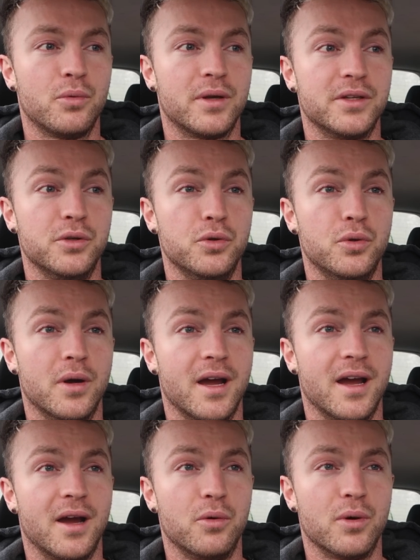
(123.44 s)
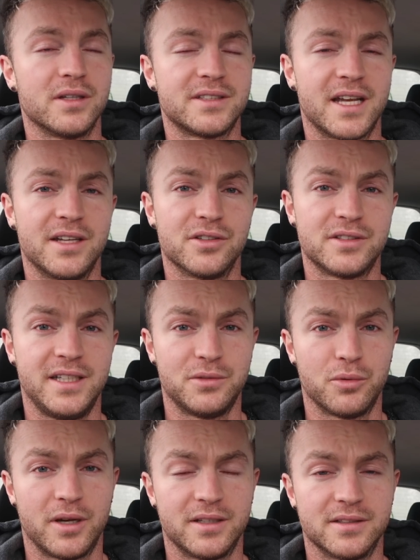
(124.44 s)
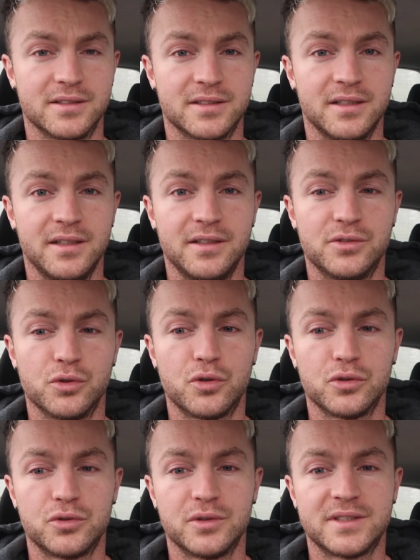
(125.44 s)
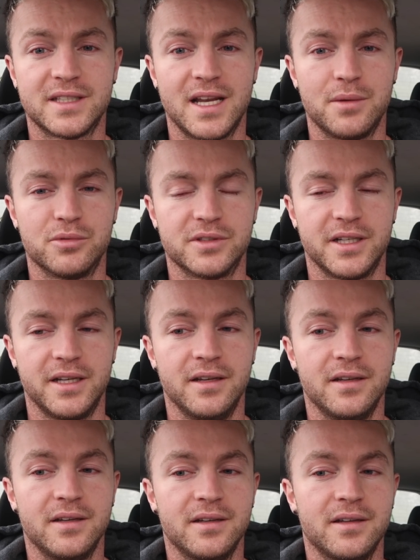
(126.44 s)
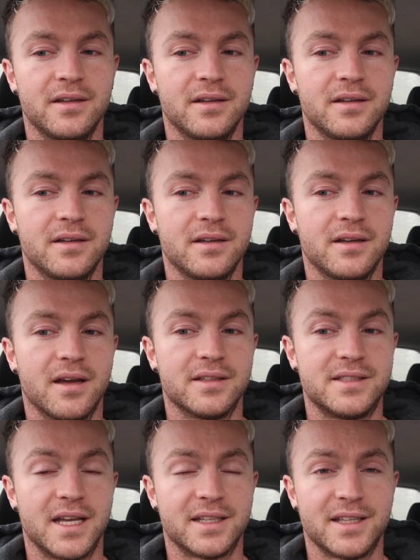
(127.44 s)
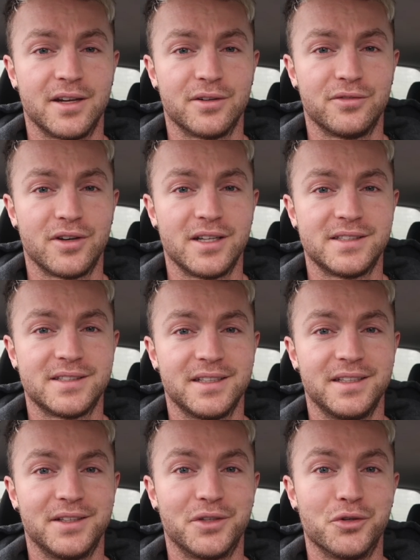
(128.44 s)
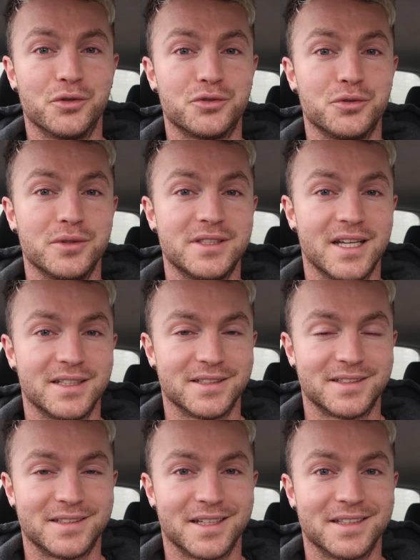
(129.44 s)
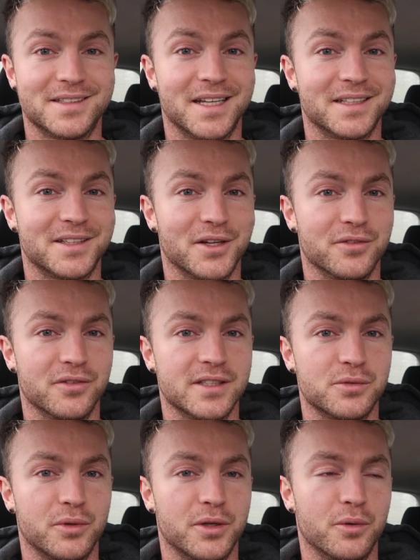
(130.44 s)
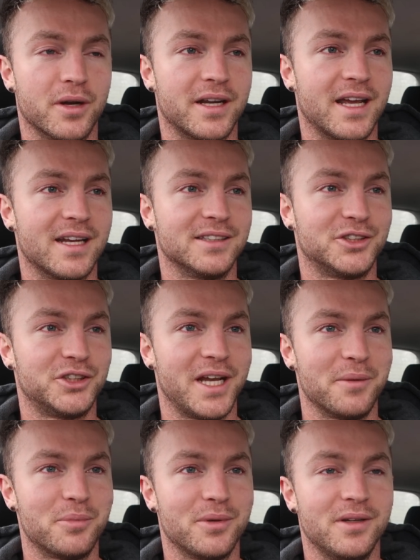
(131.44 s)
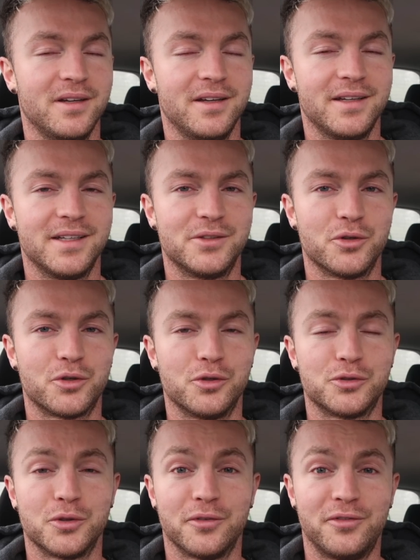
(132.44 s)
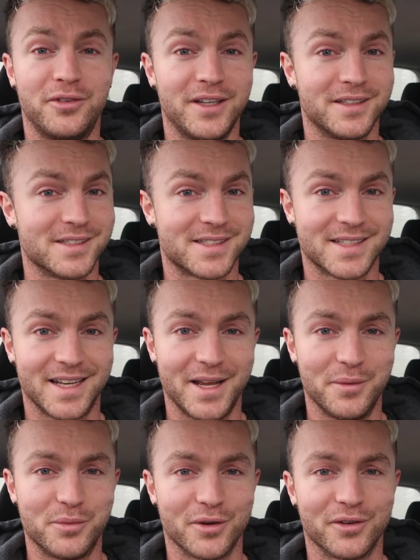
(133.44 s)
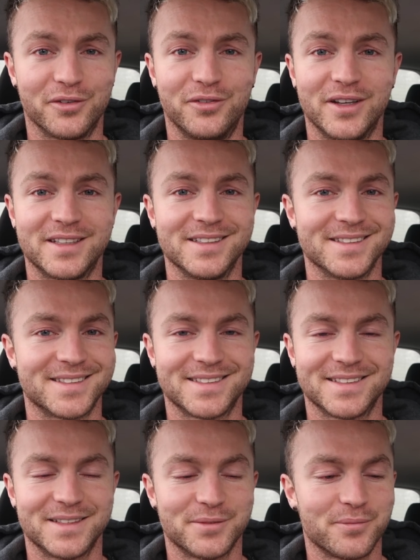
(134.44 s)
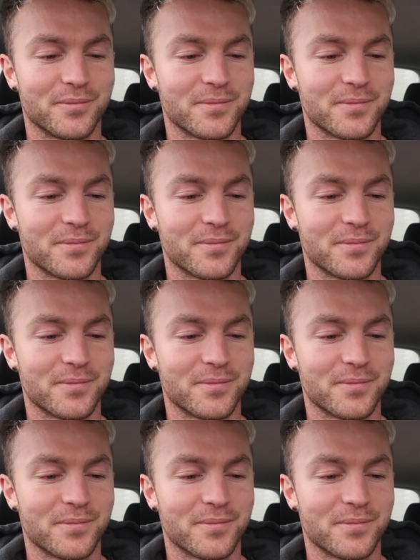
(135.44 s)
when you want to get your teeth whitened, don't go to a celebrity and take their advice. You go to a dentist and take their advice. When you want to get in shape, you don't go to a fitness celeb or a fitness